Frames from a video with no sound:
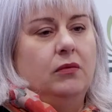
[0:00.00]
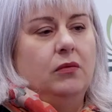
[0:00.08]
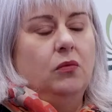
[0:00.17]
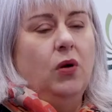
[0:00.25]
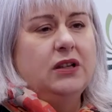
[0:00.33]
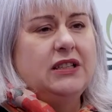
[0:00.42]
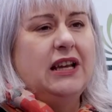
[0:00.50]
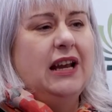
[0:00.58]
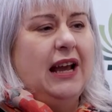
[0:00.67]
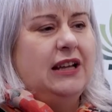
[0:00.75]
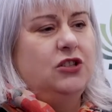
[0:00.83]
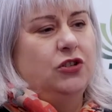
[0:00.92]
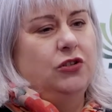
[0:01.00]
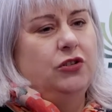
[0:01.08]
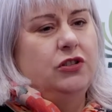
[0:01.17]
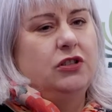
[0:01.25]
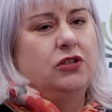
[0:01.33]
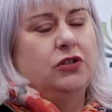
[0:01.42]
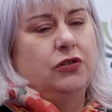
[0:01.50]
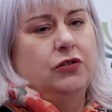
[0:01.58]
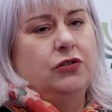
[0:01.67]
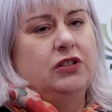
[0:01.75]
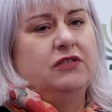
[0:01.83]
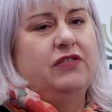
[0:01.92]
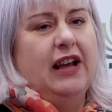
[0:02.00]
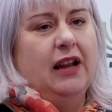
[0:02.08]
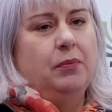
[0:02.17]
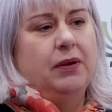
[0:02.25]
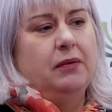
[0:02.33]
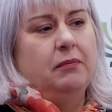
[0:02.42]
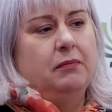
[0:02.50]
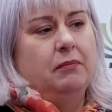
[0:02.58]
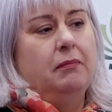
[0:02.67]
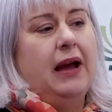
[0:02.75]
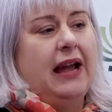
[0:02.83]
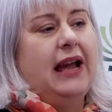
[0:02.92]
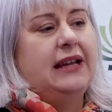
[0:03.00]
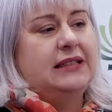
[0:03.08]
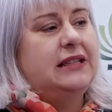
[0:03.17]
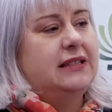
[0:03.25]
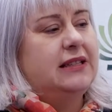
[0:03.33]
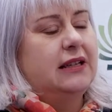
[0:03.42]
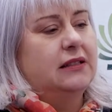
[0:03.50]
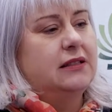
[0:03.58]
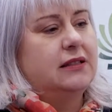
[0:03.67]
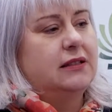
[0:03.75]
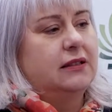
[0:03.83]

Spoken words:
What can I do to develop my IT skills?